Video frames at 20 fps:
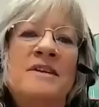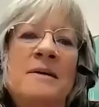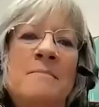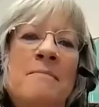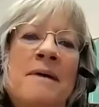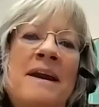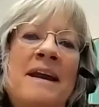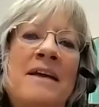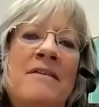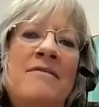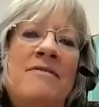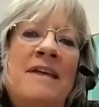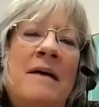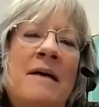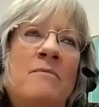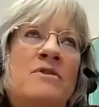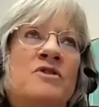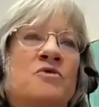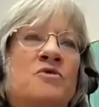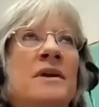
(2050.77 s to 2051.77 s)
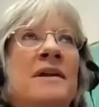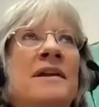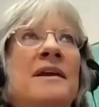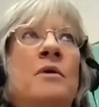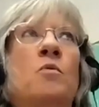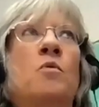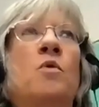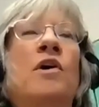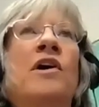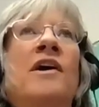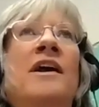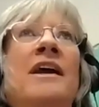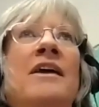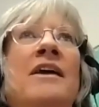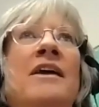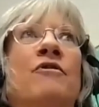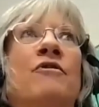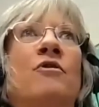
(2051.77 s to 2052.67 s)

somebody, if that was really working